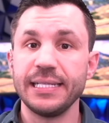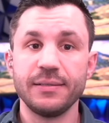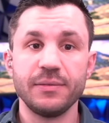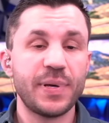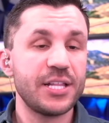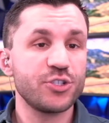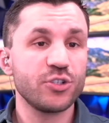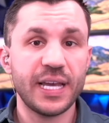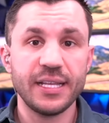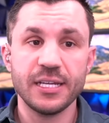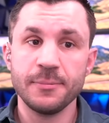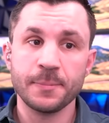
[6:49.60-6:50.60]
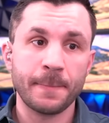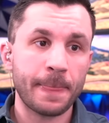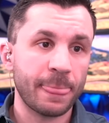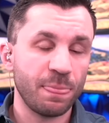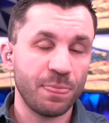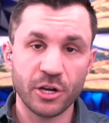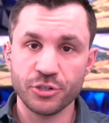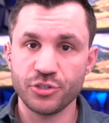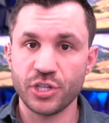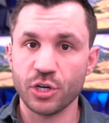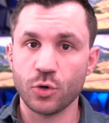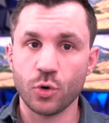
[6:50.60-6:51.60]
Pennsylvania, their
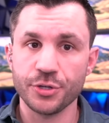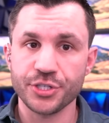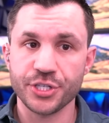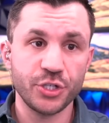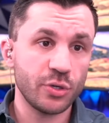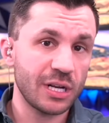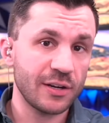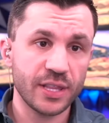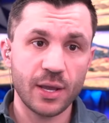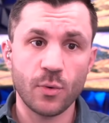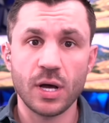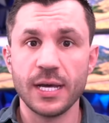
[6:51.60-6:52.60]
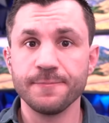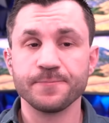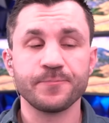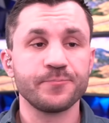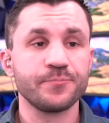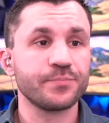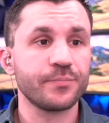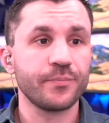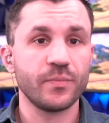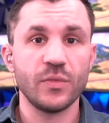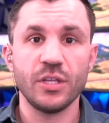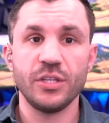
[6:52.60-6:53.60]
their courts can do whatever they want
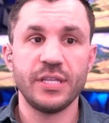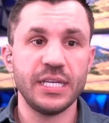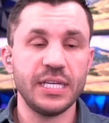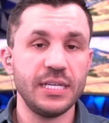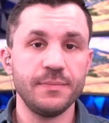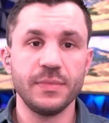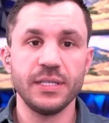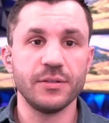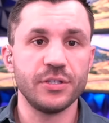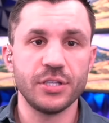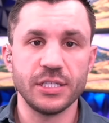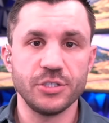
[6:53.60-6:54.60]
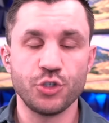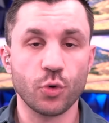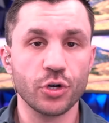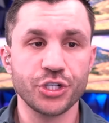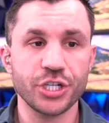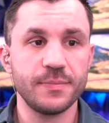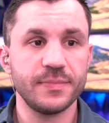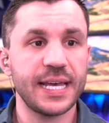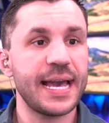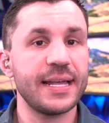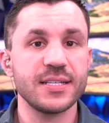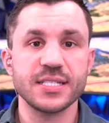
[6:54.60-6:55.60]
the, you know, the Georgia, they
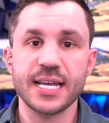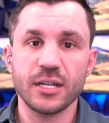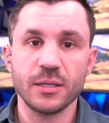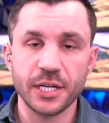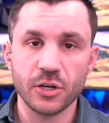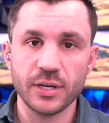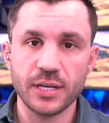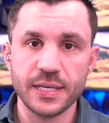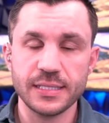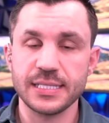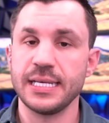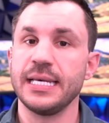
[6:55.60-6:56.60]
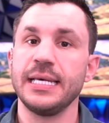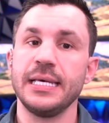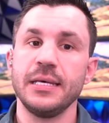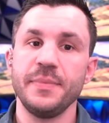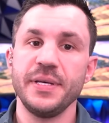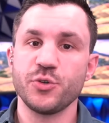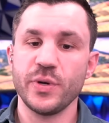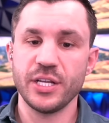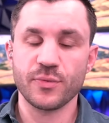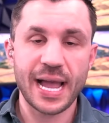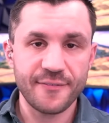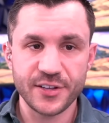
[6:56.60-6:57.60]
had a settlement agreement between
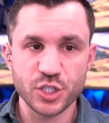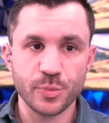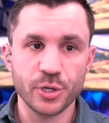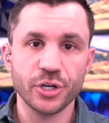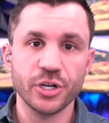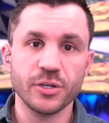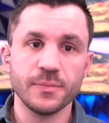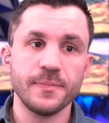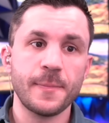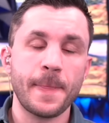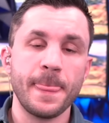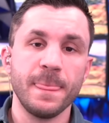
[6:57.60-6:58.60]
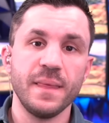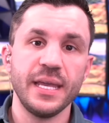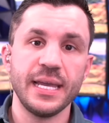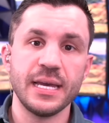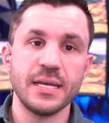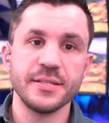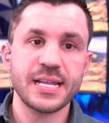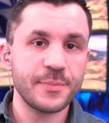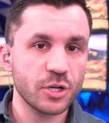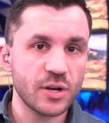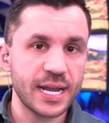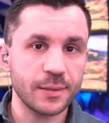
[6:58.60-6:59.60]
Raffensperger and the
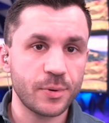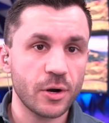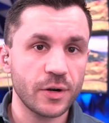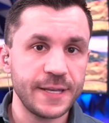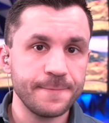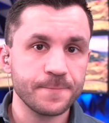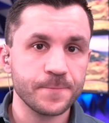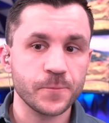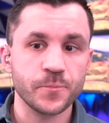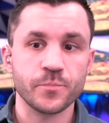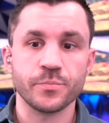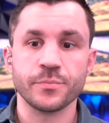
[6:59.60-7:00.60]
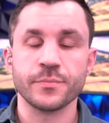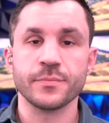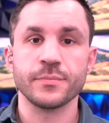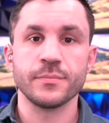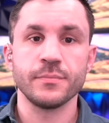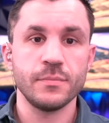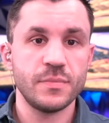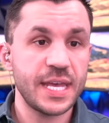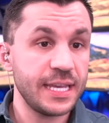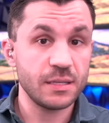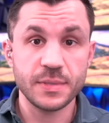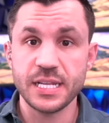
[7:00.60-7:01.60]
Democratic Party. They
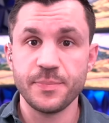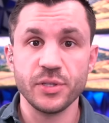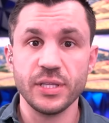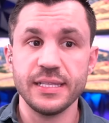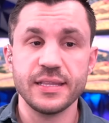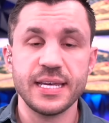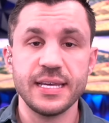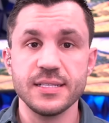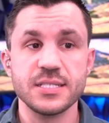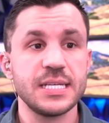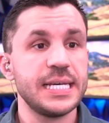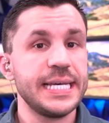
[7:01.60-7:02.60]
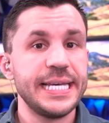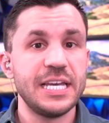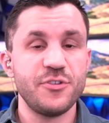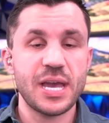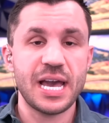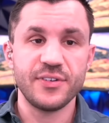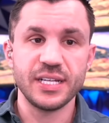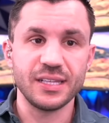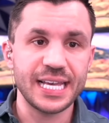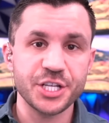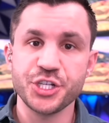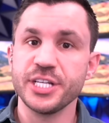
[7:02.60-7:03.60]
manipulate things. If you have an
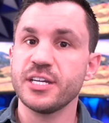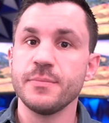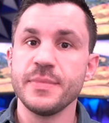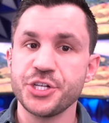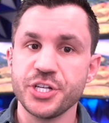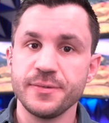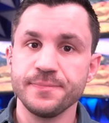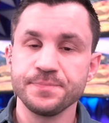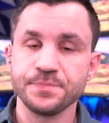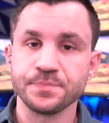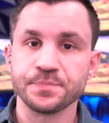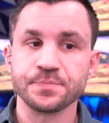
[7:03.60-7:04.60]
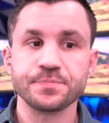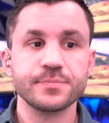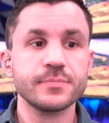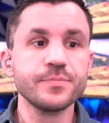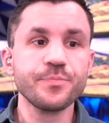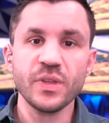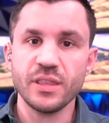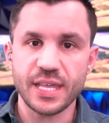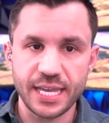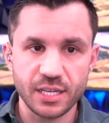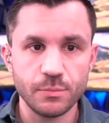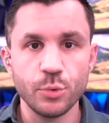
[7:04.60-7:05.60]
election commission, they
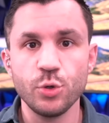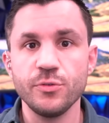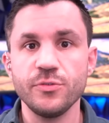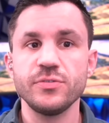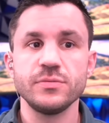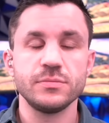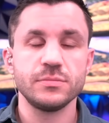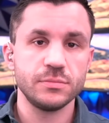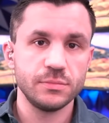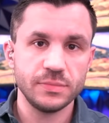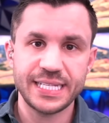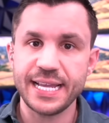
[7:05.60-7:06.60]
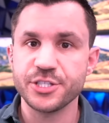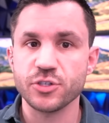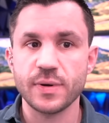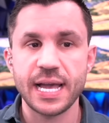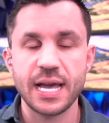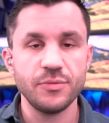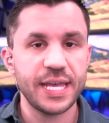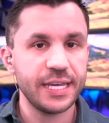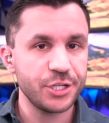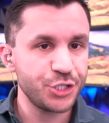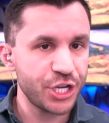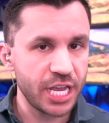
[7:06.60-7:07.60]
can move dates around, they
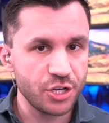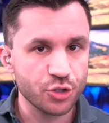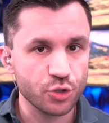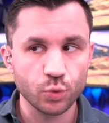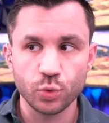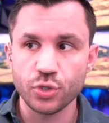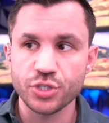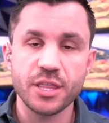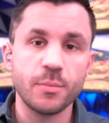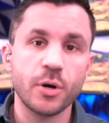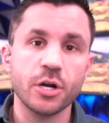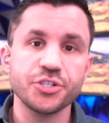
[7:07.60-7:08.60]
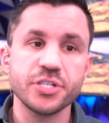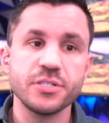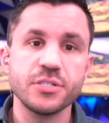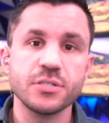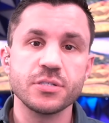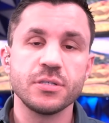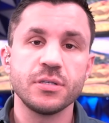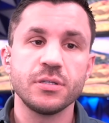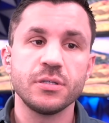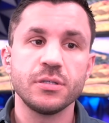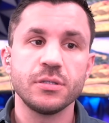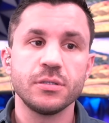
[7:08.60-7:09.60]
can change the rules on the margins.
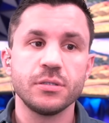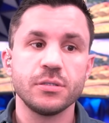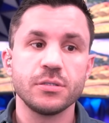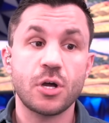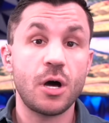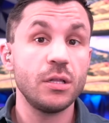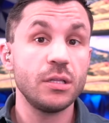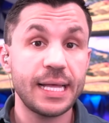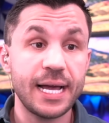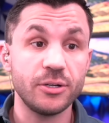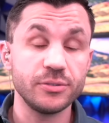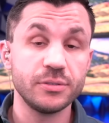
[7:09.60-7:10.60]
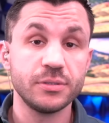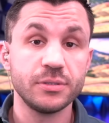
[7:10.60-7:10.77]
It's all allowed